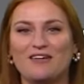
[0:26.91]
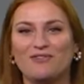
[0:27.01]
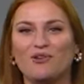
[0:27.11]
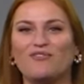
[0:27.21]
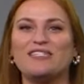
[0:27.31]

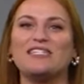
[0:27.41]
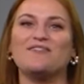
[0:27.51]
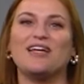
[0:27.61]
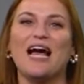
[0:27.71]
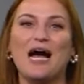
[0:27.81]
Few of us
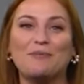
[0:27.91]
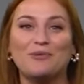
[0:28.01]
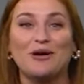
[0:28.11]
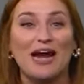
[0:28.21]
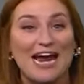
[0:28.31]
even
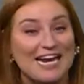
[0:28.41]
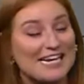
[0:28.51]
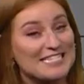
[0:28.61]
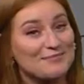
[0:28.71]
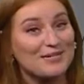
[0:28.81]
upper
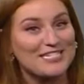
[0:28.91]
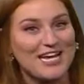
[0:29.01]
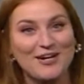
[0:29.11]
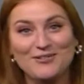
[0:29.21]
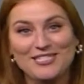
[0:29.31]
80s, a bit
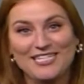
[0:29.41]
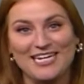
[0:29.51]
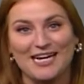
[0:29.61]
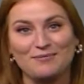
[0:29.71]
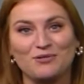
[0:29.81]

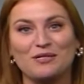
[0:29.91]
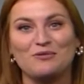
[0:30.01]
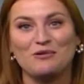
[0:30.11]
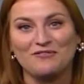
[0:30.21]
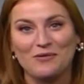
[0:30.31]
toasty up toward
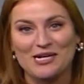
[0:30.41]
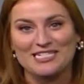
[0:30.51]
Norfolk,